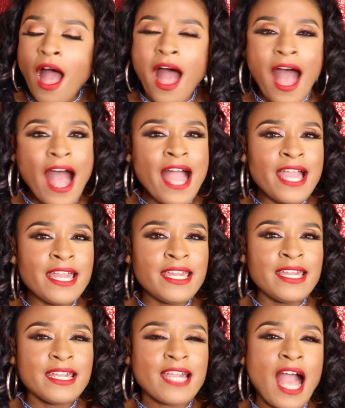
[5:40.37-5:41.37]

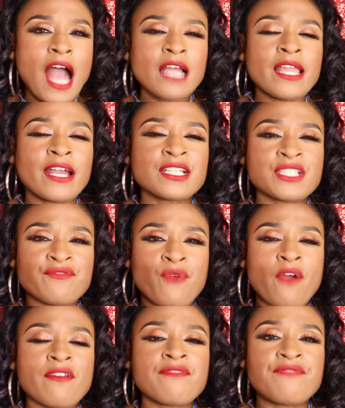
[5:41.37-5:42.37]
I got like a
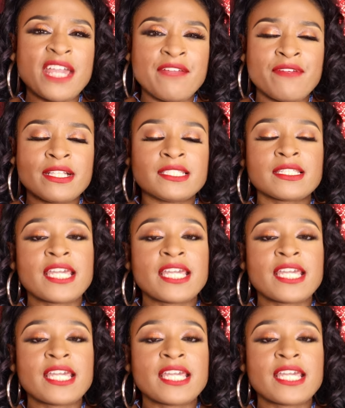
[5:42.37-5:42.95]
Sephora favorites